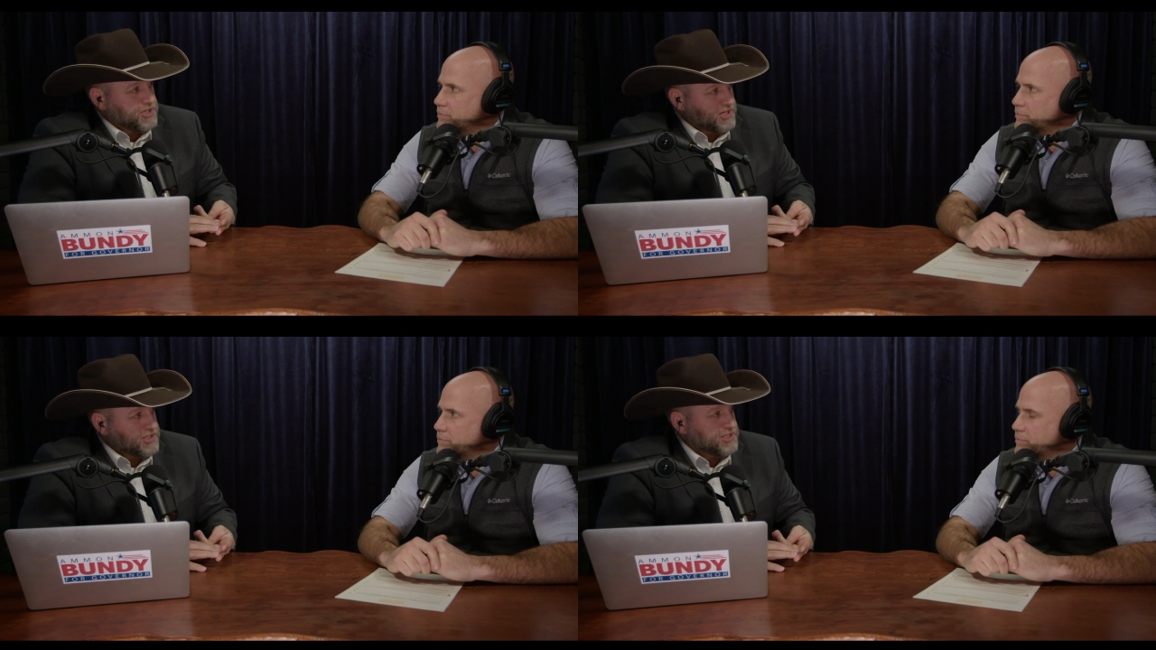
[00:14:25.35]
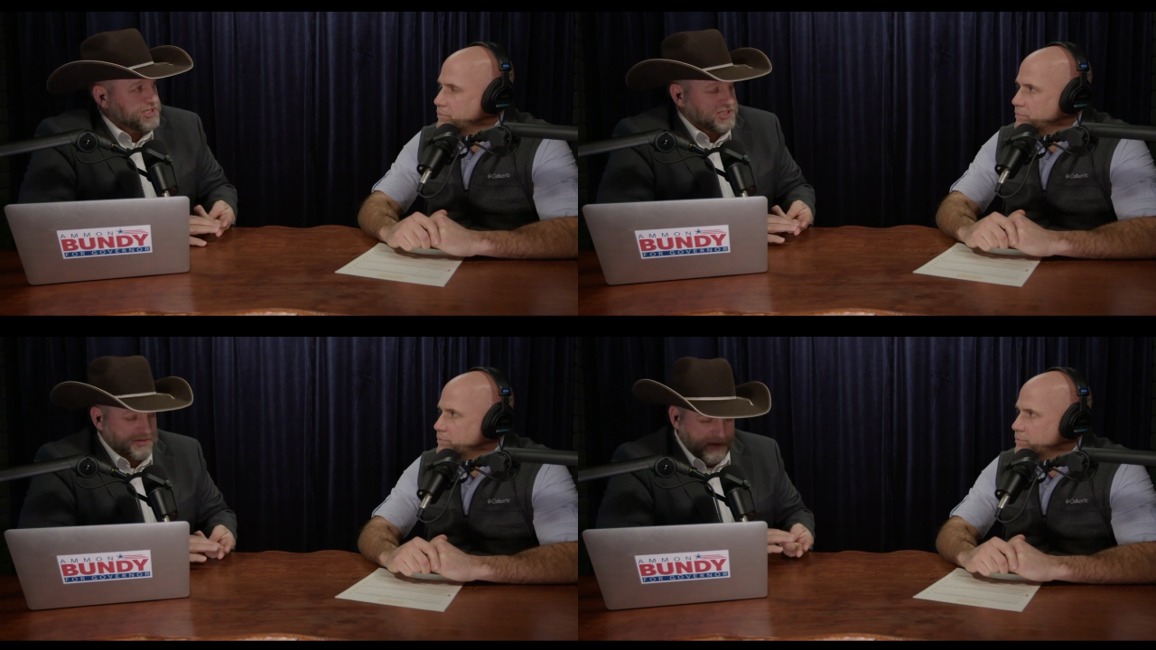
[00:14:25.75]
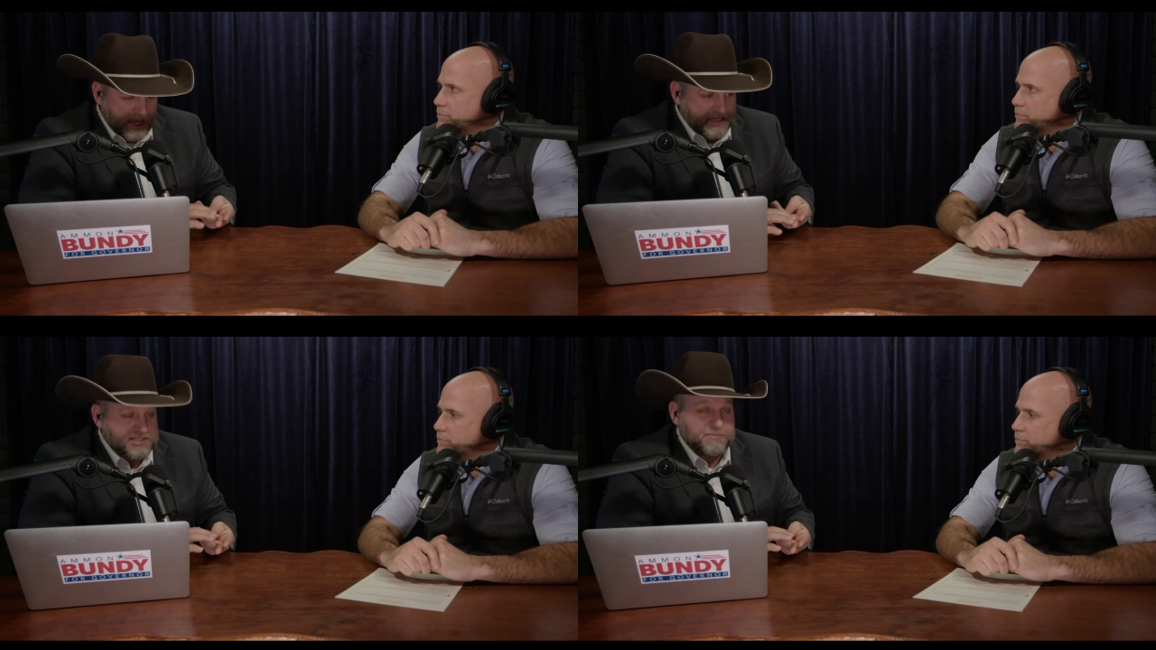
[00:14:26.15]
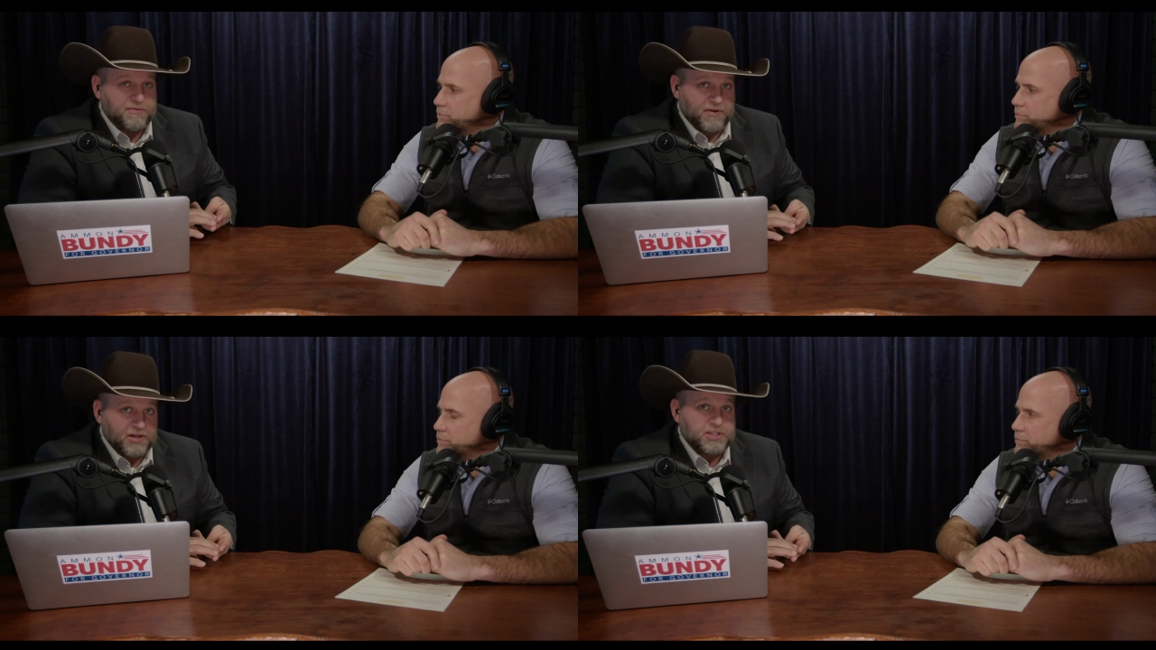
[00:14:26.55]
Speaker 1: justice system has
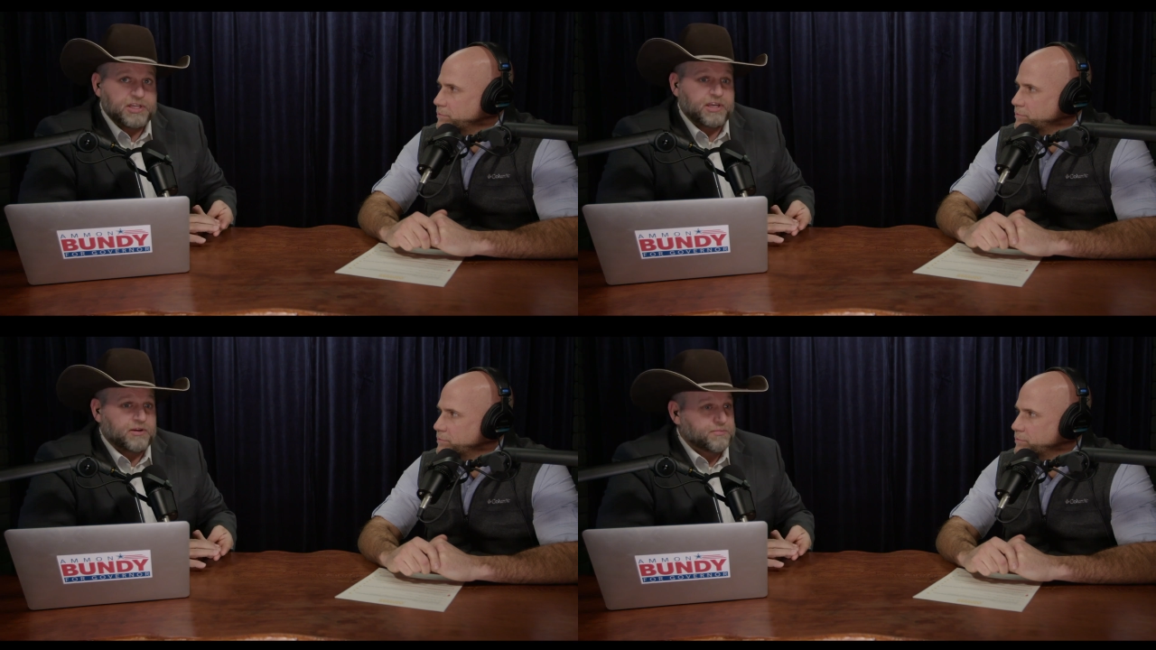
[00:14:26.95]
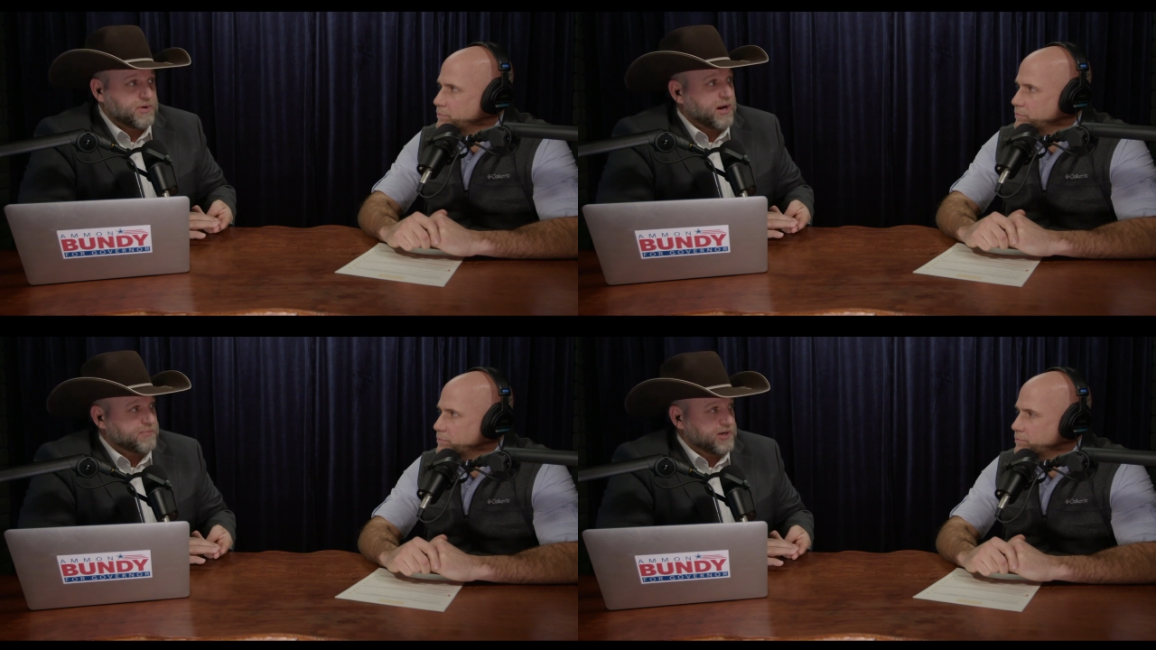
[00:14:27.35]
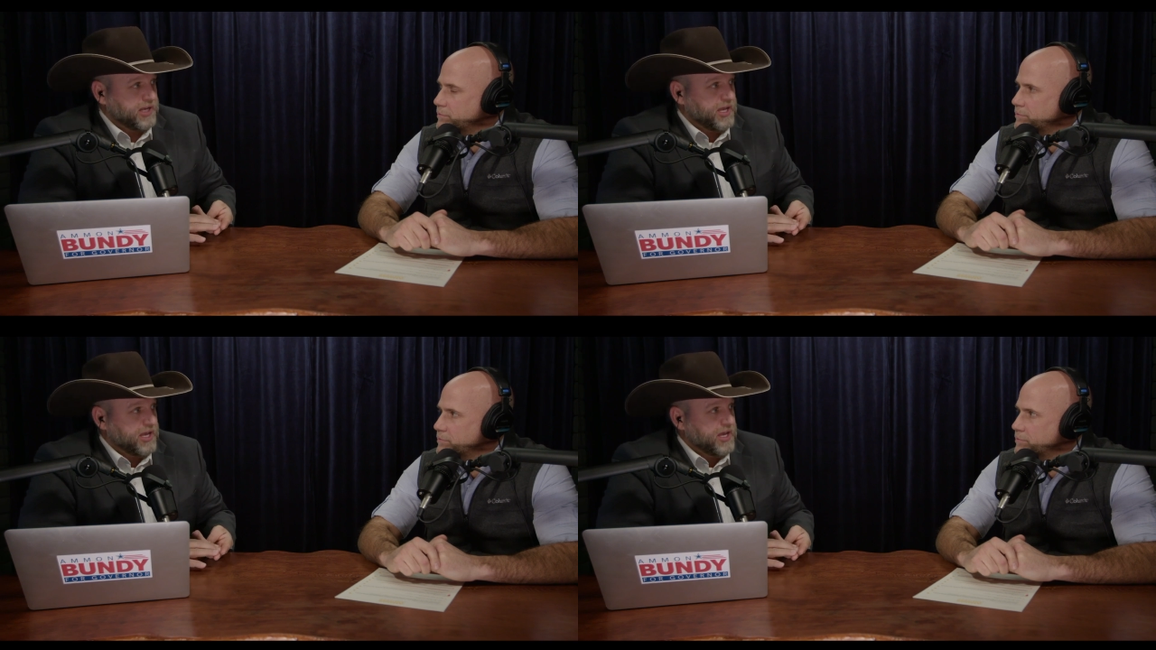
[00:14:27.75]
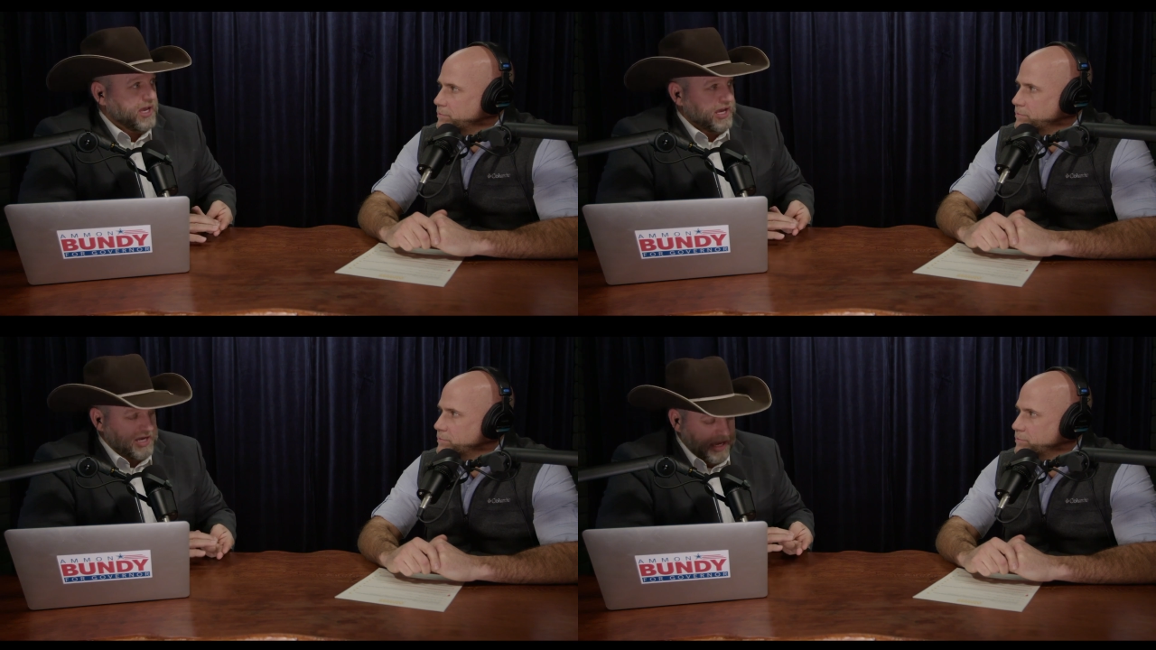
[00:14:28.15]
to be functioning properly.
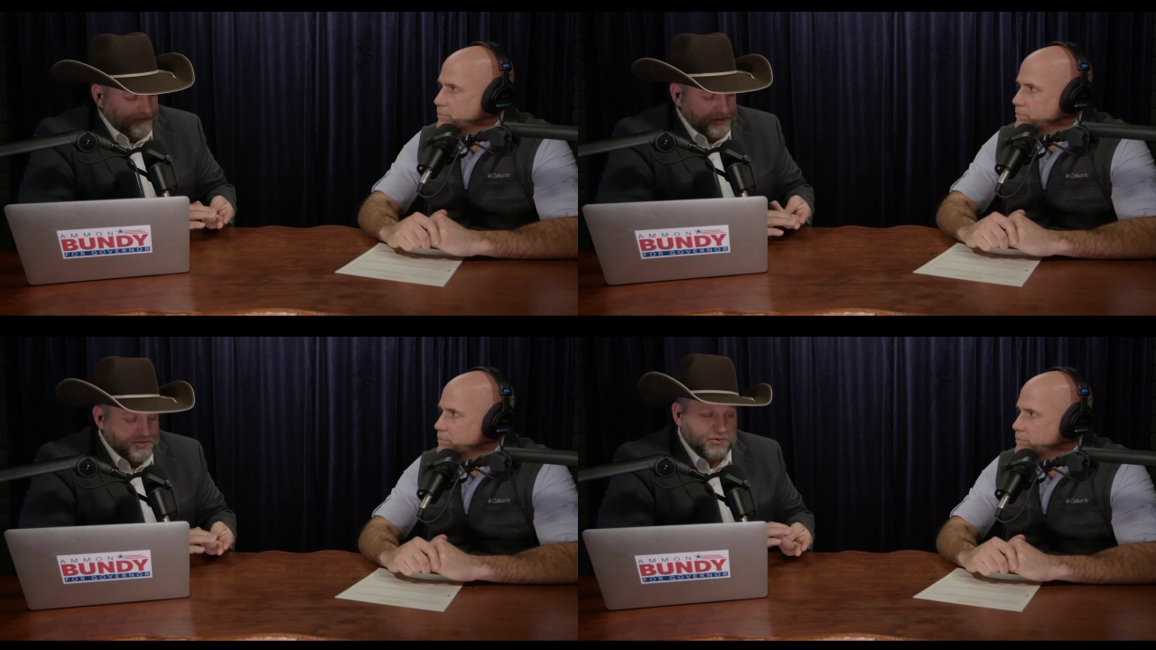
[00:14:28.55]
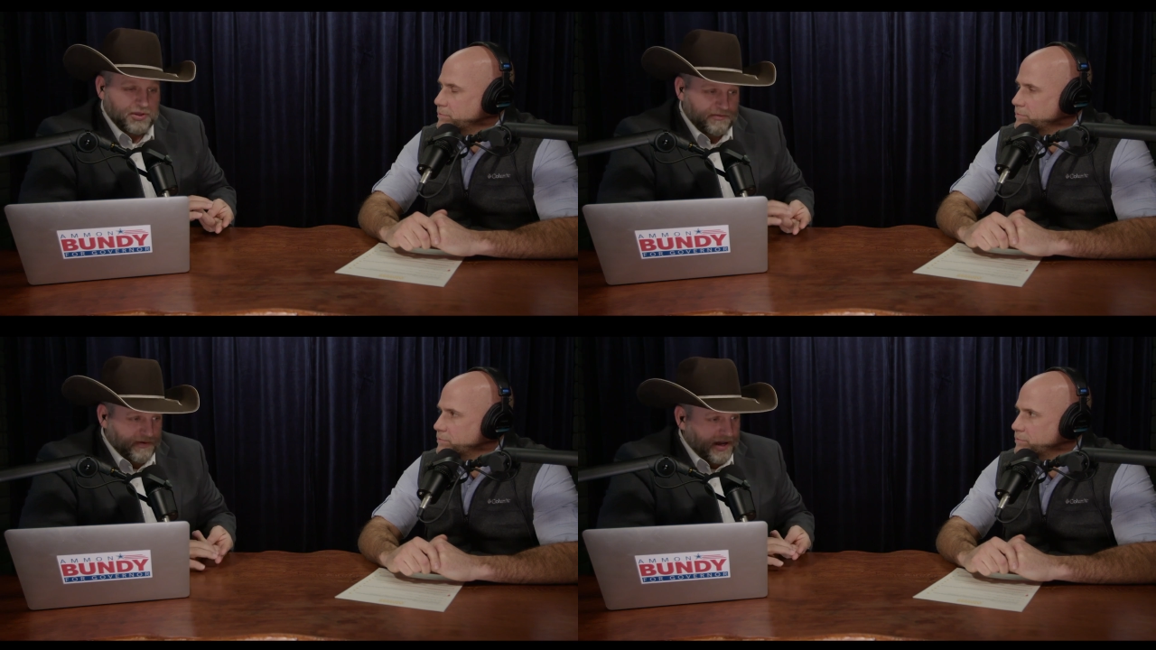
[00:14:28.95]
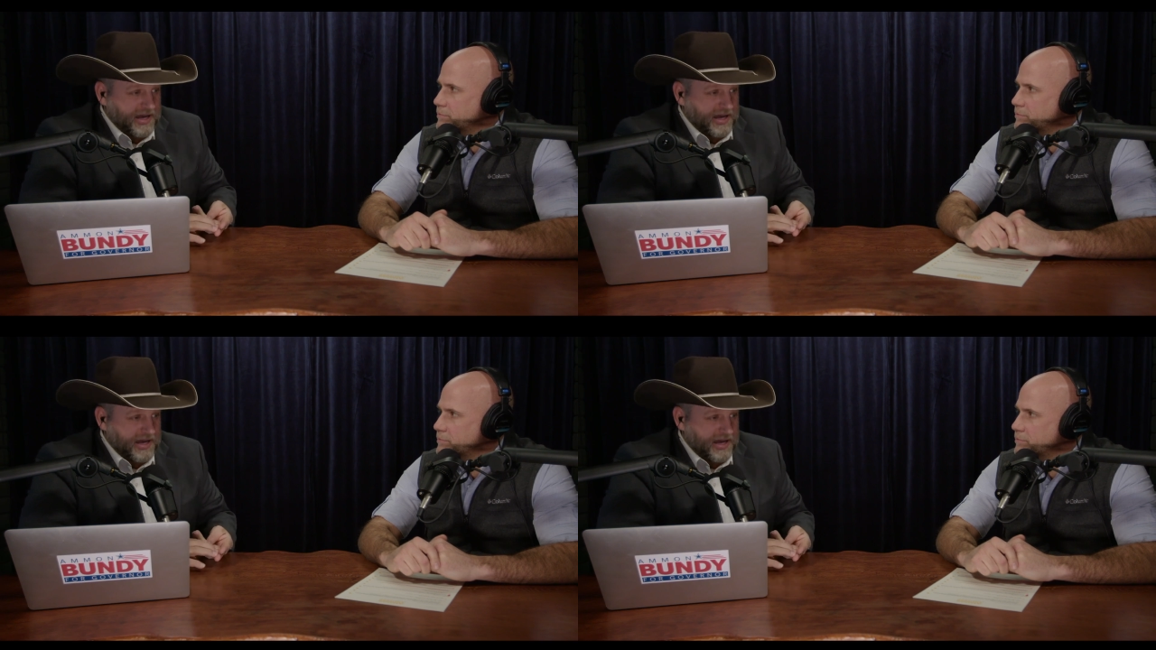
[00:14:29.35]
And you have to truly